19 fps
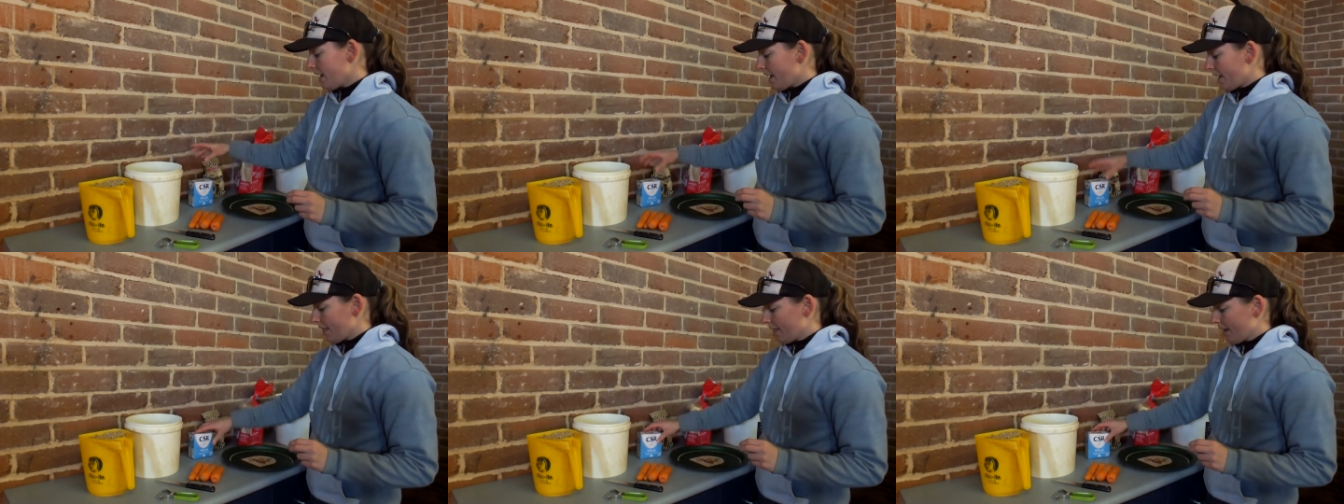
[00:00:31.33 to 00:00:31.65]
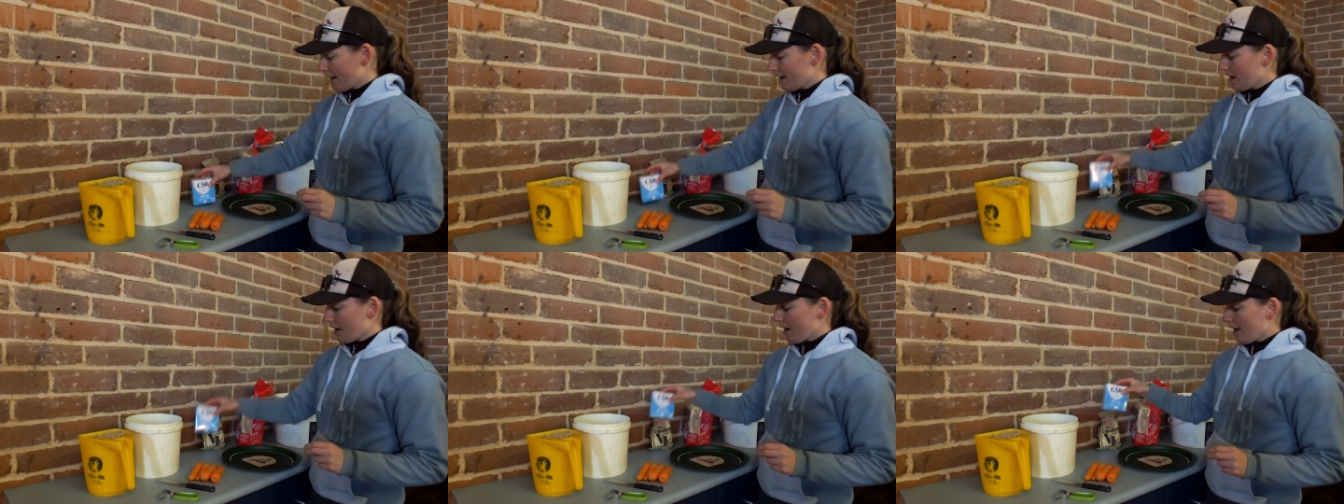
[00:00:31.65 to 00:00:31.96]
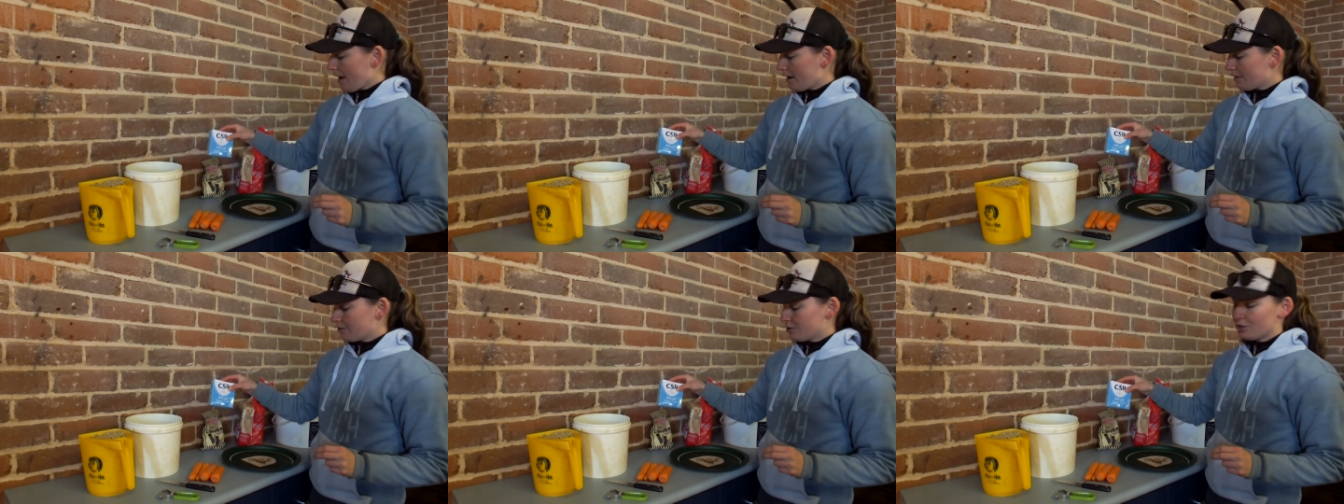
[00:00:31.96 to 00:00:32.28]
And then I
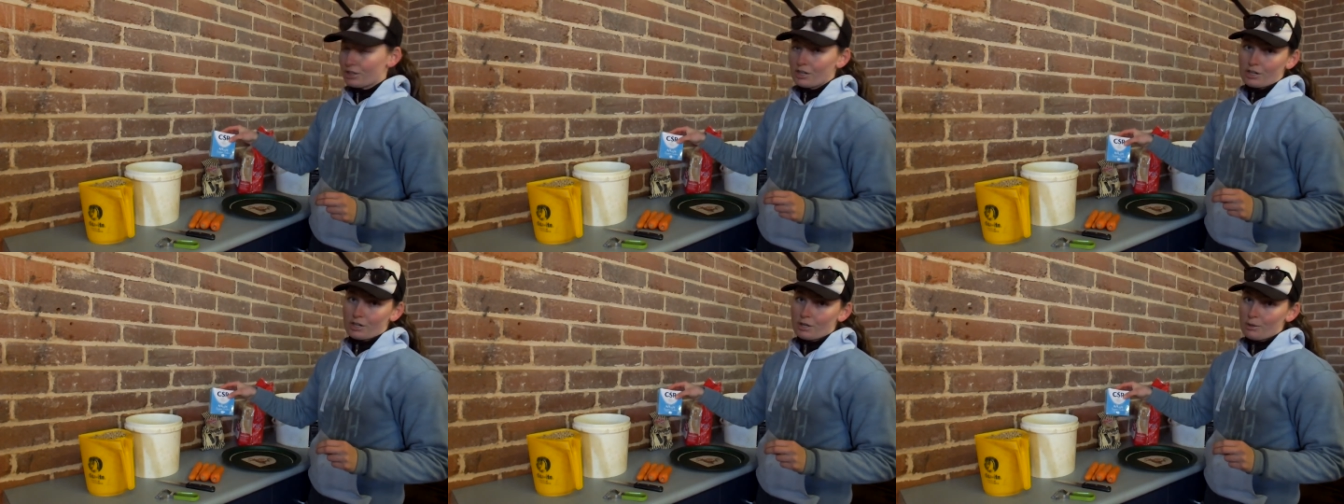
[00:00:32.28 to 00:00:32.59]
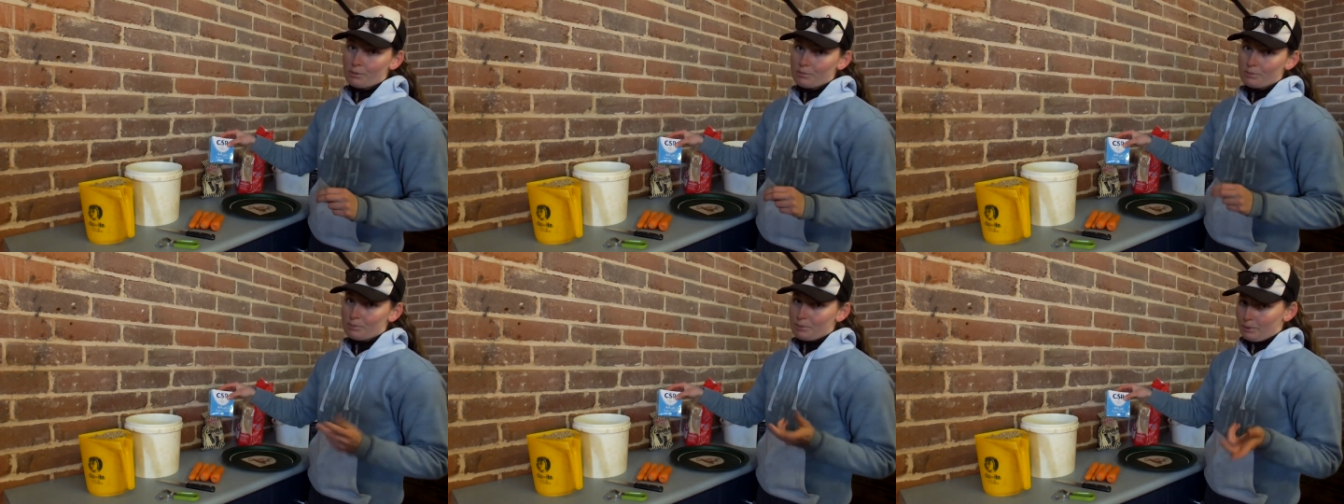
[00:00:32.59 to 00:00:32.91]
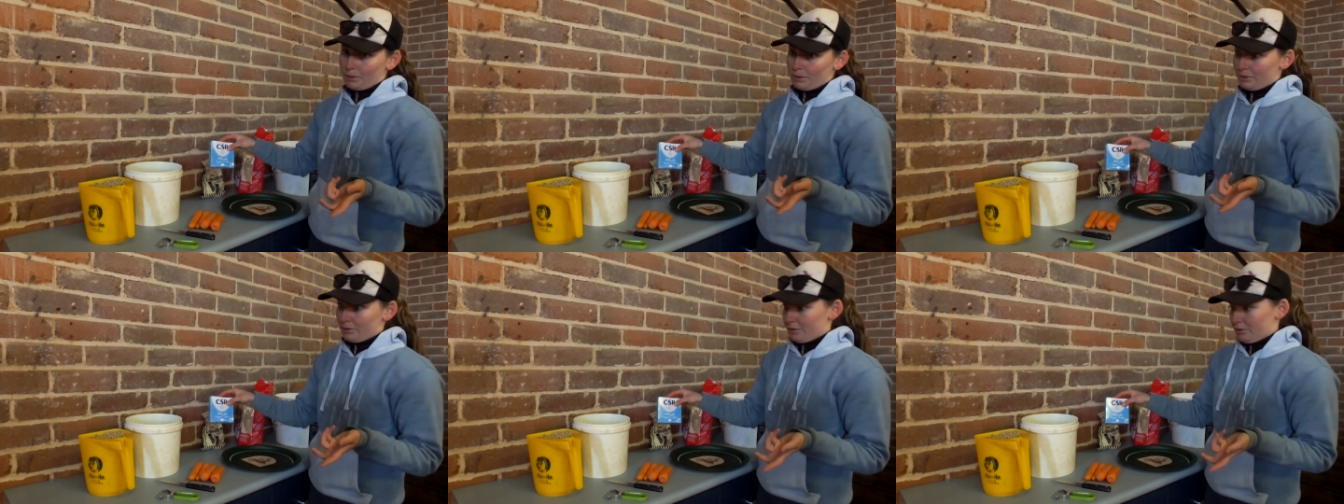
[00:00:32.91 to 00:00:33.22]
have sugar cubes
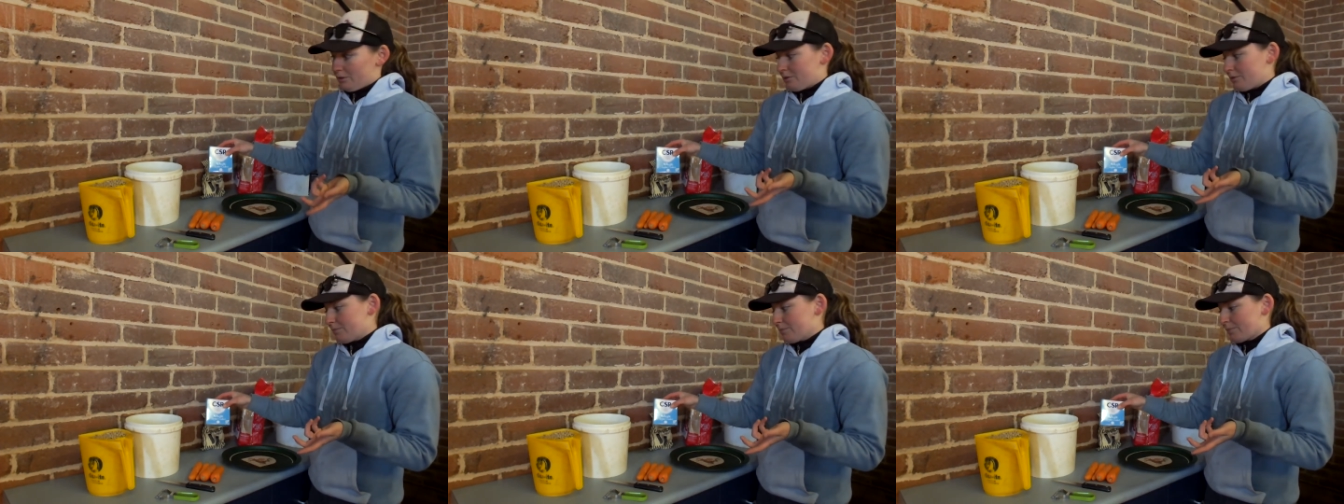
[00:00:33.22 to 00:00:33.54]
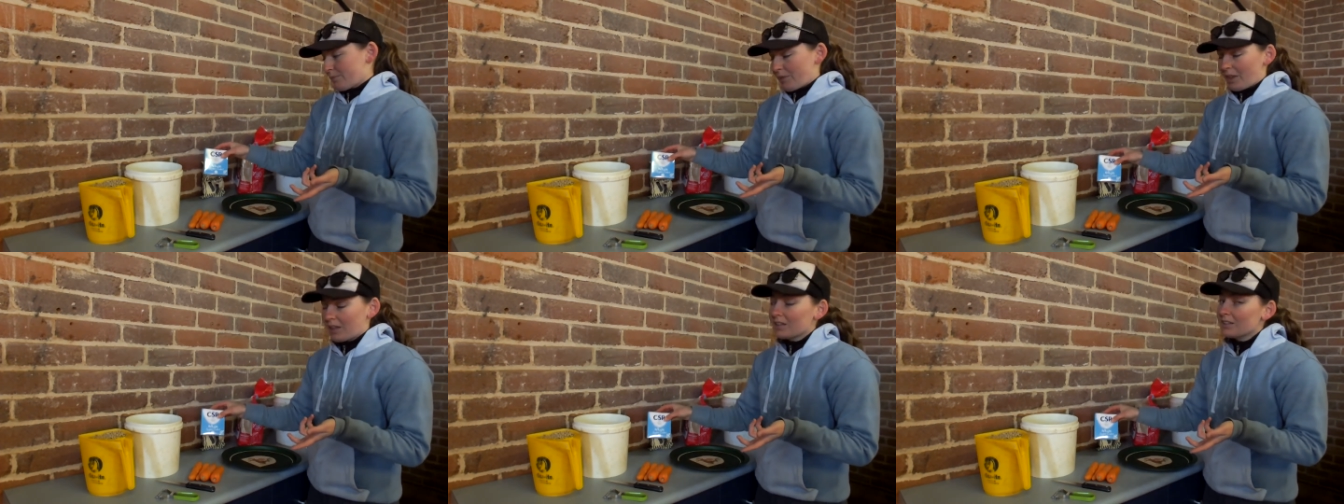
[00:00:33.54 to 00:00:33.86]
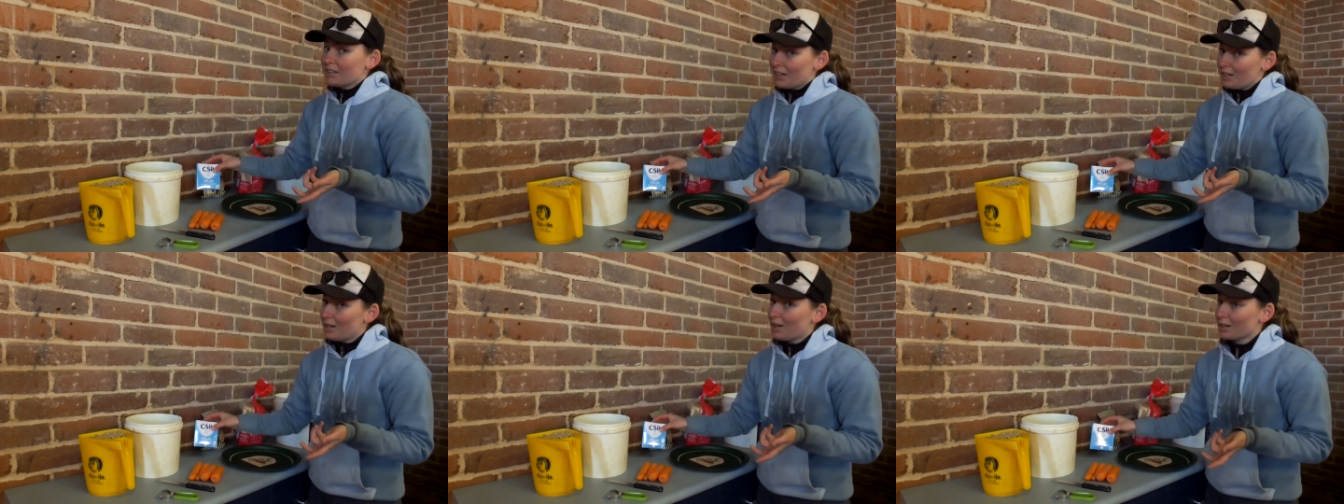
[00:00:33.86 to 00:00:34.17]
because
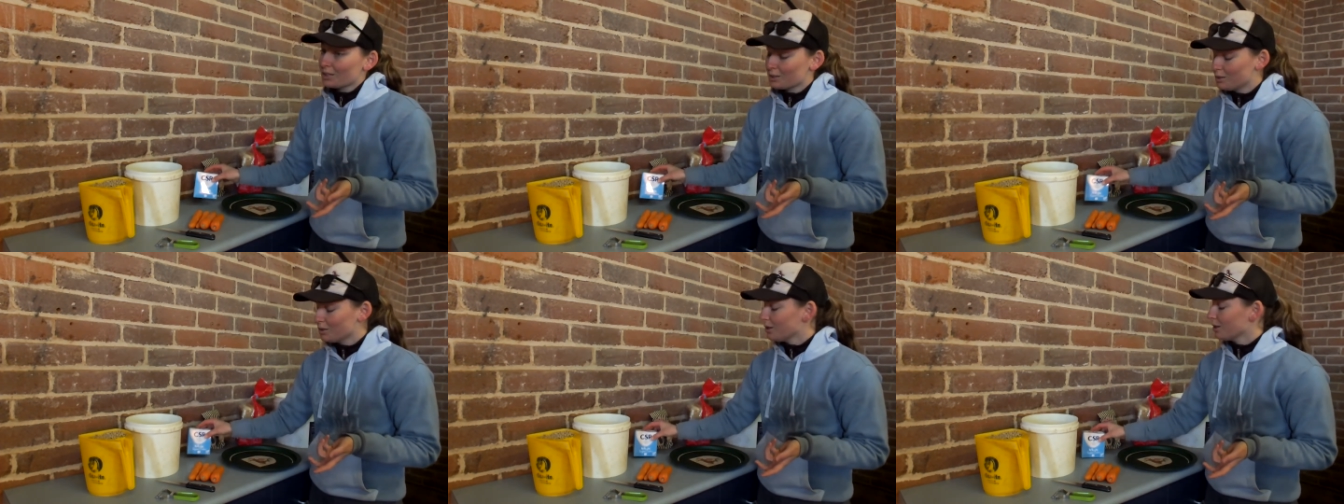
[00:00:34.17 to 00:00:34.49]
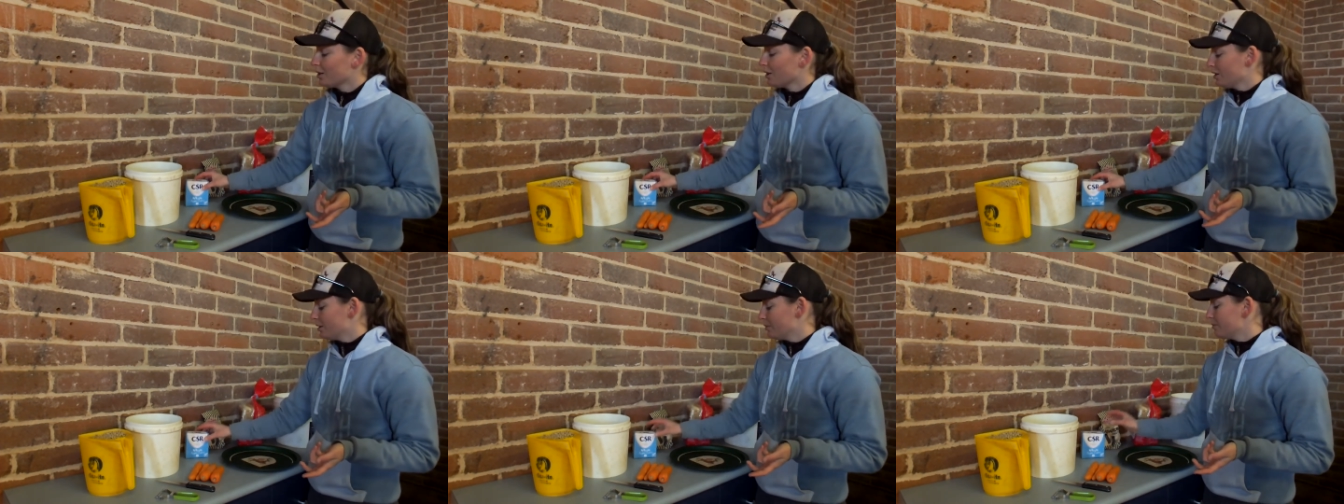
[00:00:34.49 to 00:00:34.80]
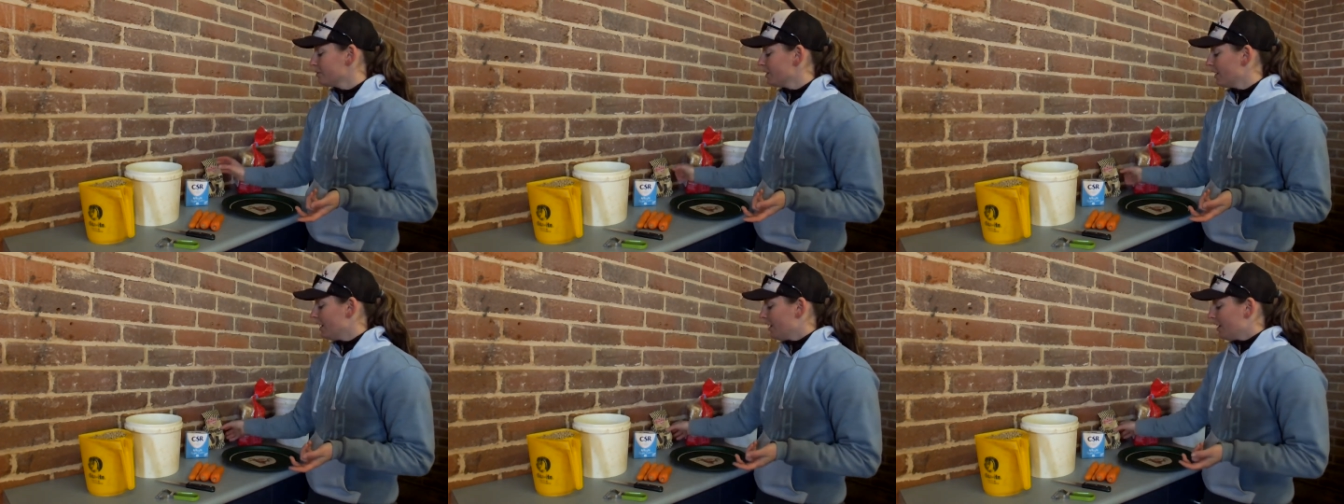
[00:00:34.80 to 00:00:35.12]
they like sugar
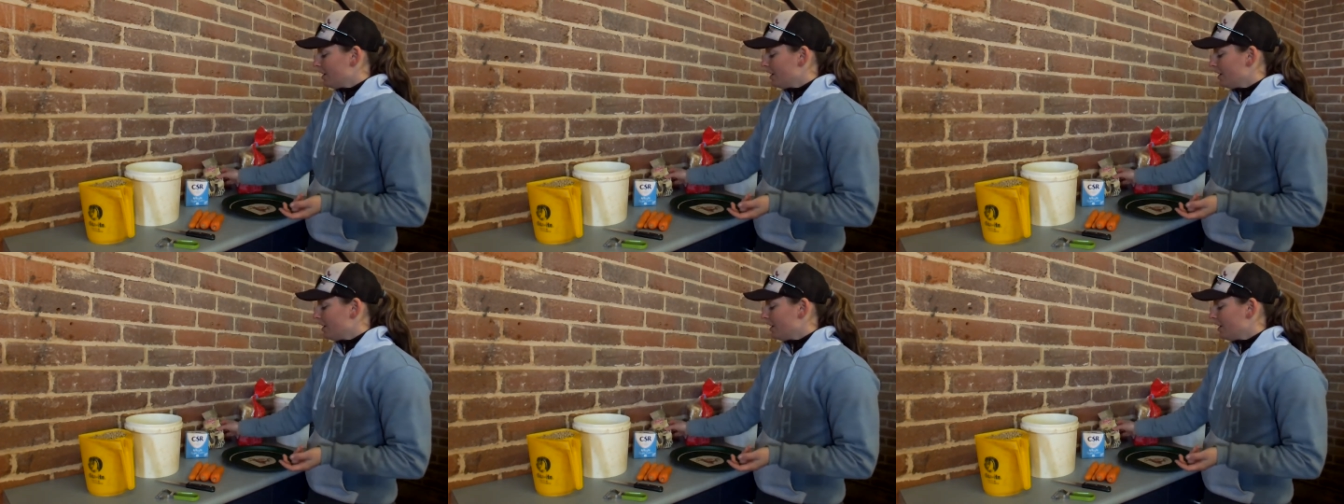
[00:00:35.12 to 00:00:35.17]
cubes.